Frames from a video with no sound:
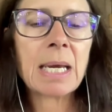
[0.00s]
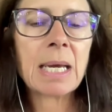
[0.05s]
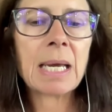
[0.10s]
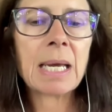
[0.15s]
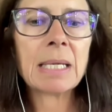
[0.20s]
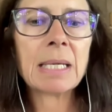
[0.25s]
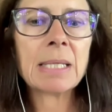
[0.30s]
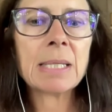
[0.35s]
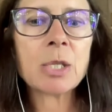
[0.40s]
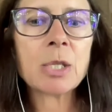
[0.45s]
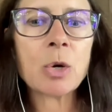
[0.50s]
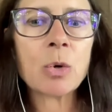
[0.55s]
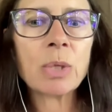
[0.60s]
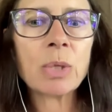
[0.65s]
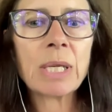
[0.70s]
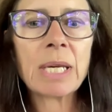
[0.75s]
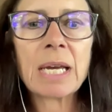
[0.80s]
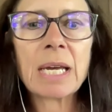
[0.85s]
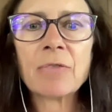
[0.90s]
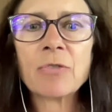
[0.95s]
And it's
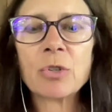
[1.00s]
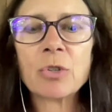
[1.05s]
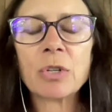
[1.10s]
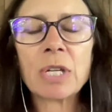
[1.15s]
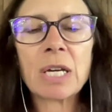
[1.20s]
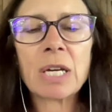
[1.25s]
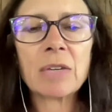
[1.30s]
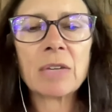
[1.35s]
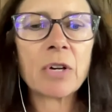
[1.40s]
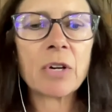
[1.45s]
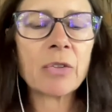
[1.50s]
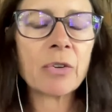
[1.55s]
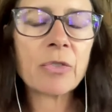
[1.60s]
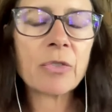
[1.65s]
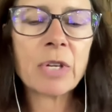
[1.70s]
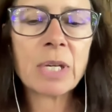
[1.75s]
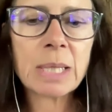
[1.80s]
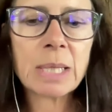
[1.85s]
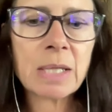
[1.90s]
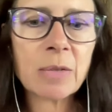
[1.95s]
only after a lot of other
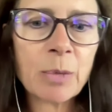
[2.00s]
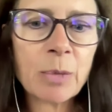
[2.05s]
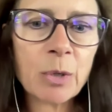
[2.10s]
things have